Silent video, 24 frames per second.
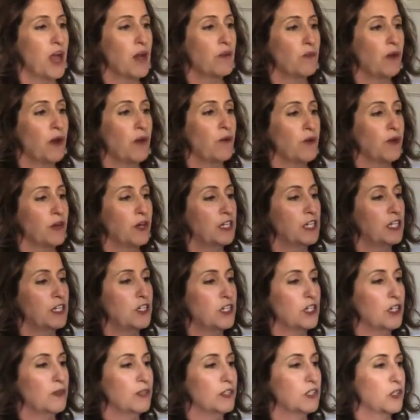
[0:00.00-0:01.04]
and what we're going to
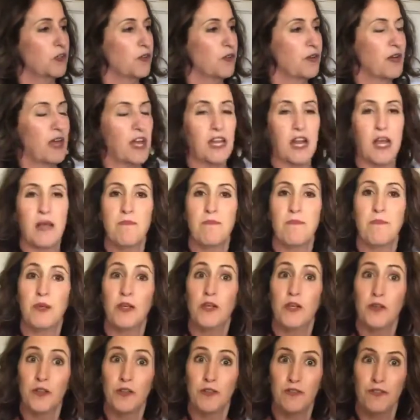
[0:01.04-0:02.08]
do is create a
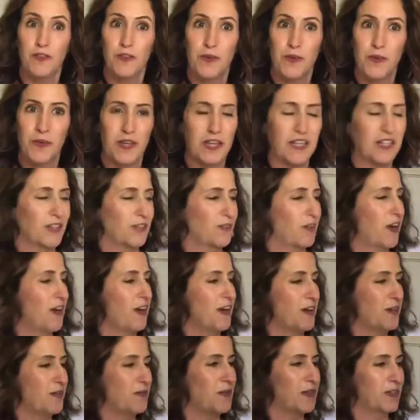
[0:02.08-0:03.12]
beautiful wreath
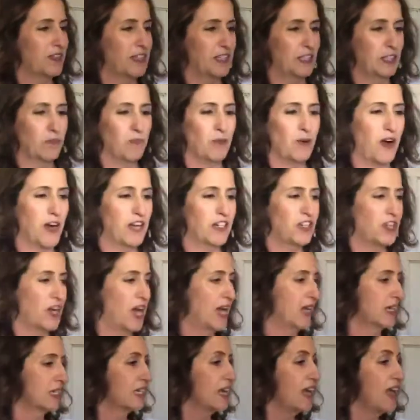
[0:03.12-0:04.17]
with this
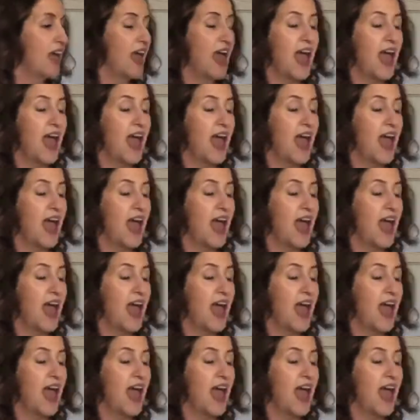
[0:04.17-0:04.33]
project.